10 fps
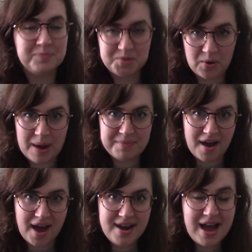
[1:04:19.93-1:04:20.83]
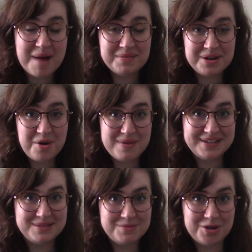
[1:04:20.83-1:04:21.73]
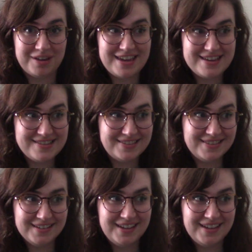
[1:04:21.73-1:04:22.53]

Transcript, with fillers: So I'm not. I'm going to go make some cookies